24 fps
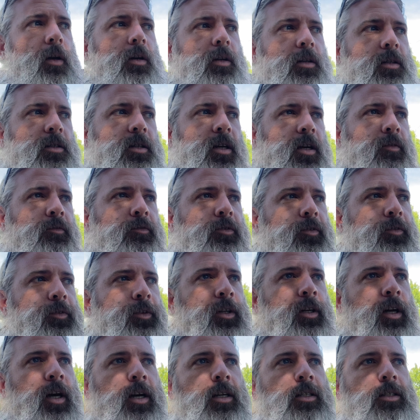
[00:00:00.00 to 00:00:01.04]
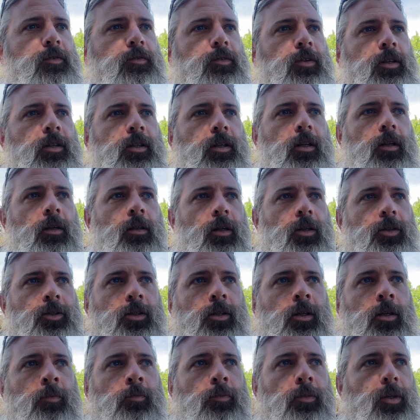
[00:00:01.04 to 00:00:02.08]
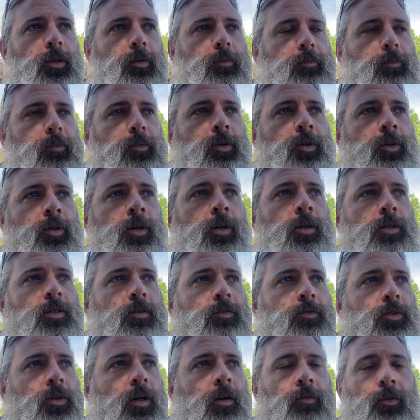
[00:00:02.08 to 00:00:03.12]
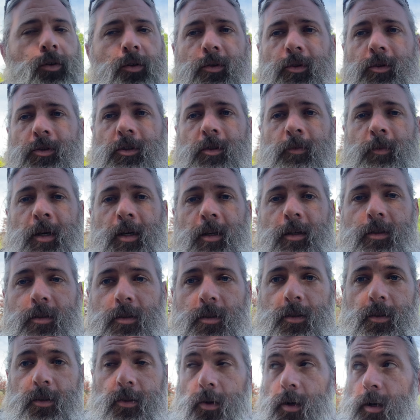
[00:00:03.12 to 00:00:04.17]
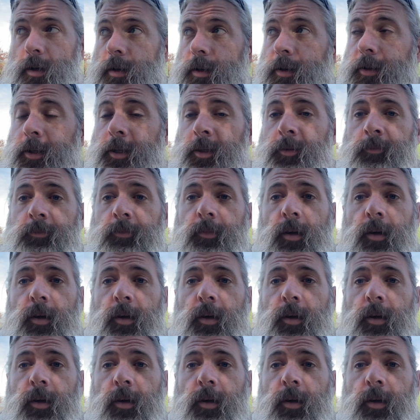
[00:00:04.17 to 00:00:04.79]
Set in for a few days if we need to get the clutch done, but who knows if driving across the mountains is a great idea.